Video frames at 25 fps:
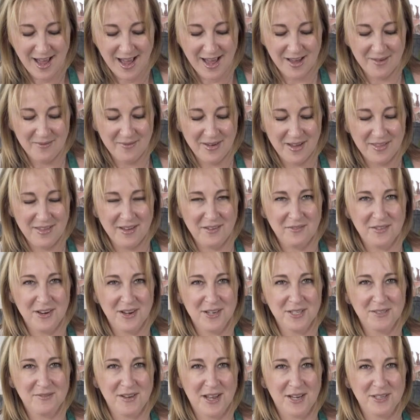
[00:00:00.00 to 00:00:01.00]
and they have a
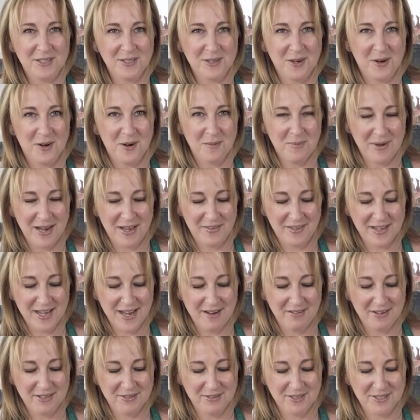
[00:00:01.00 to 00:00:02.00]
nice flat top and the
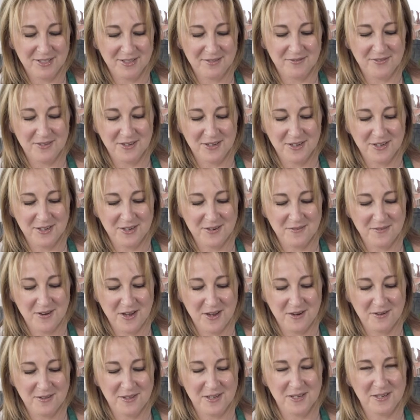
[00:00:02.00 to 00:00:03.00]
characteristic foot, you
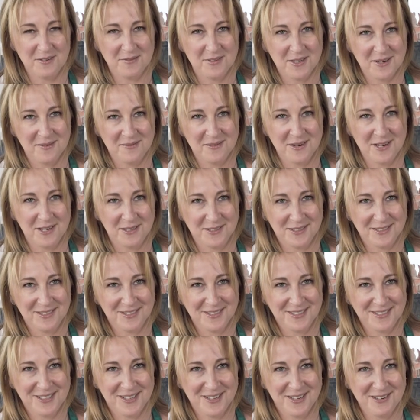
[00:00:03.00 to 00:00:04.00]
know that you've done well. So